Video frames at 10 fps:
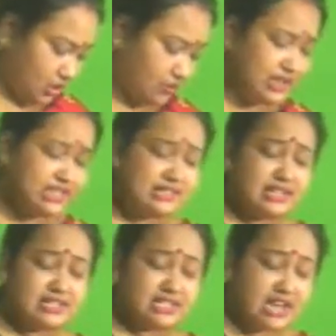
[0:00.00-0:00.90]
which is
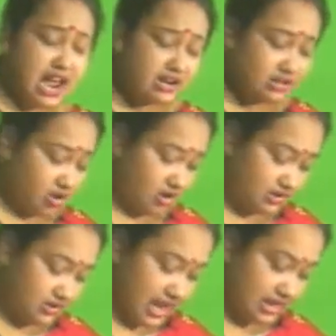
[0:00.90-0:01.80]
a stark
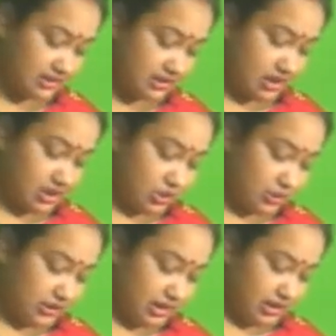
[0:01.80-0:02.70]
contrast
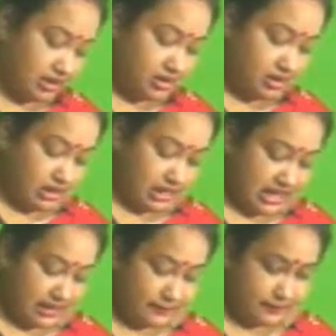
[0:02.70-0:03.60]
to the
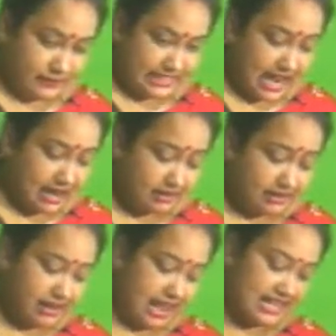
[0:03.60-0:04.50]

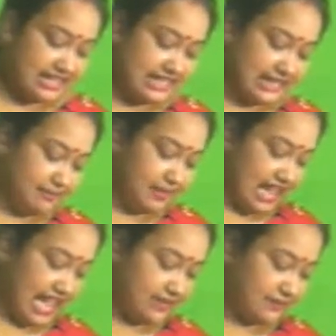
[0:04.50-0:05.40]
dull and dim
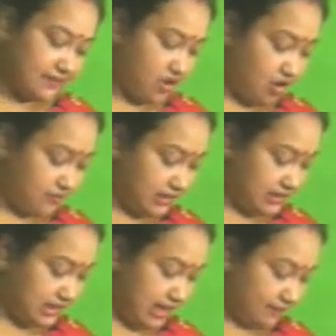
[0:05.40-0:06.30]
life of the
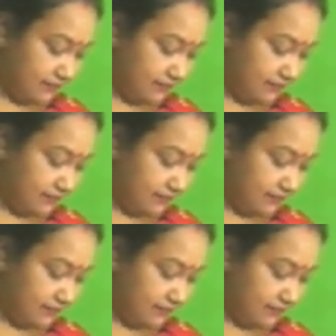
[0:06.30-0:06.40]
slum.